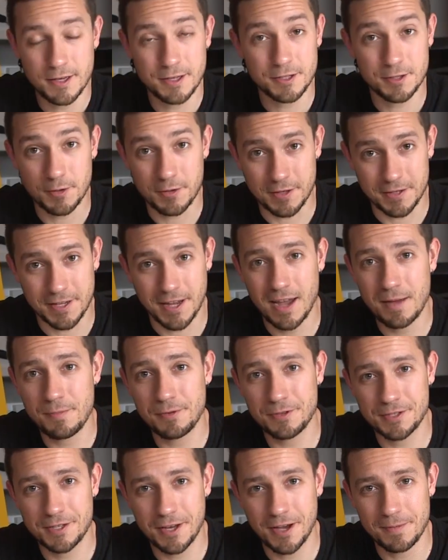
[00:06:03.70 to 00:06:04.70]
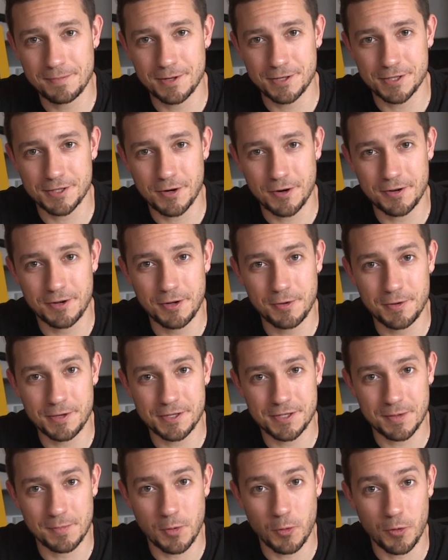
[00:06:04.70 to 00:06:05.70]
So the time has come to start doing
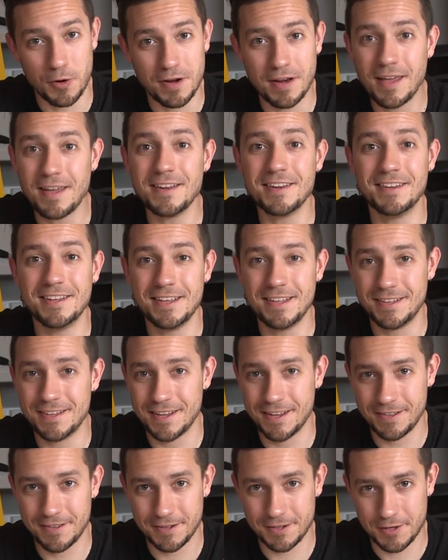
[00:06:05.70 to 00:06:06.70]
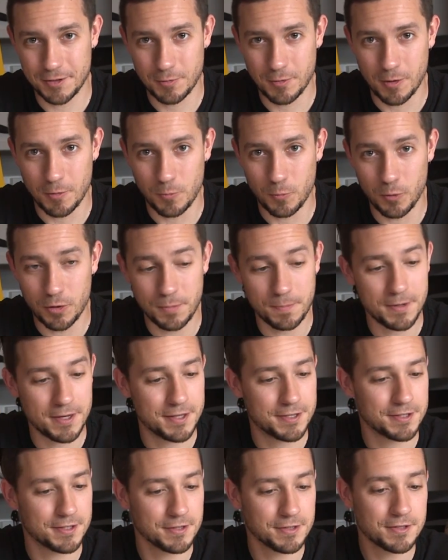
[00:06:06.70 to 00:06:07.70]
some ornate detailing to our wood
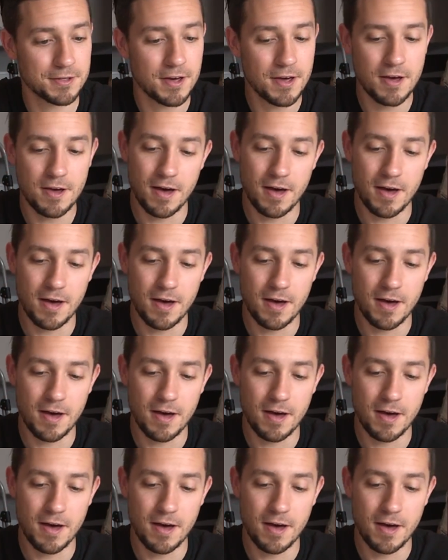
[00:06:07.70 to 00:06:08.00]
pieces.